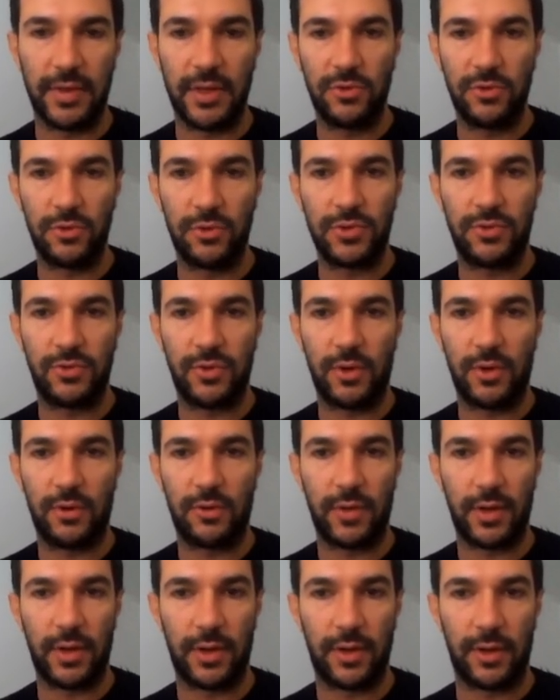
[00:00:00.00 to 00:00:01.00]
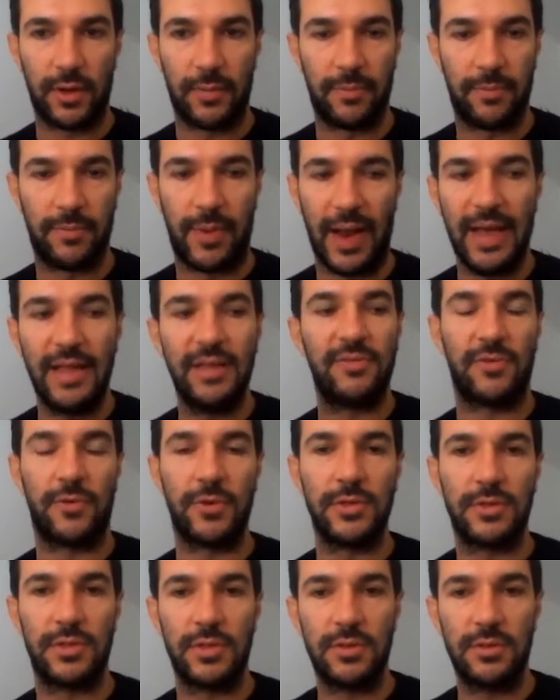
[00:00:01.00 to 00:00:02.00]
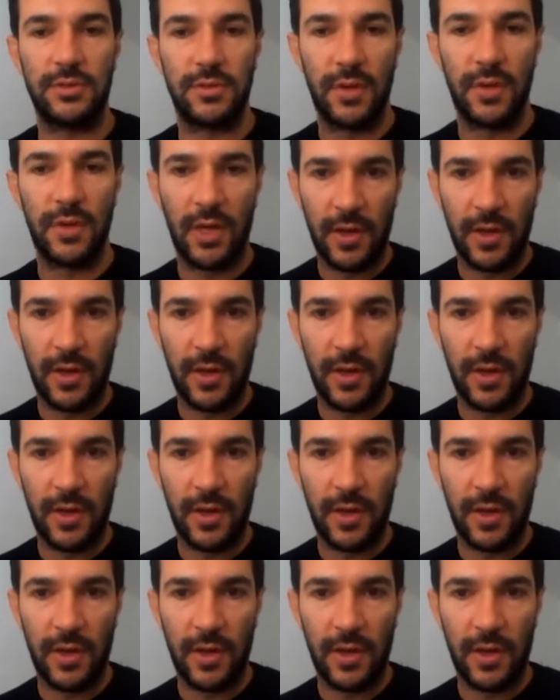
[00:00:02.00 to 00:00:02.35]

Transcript: industrial plant, for instance.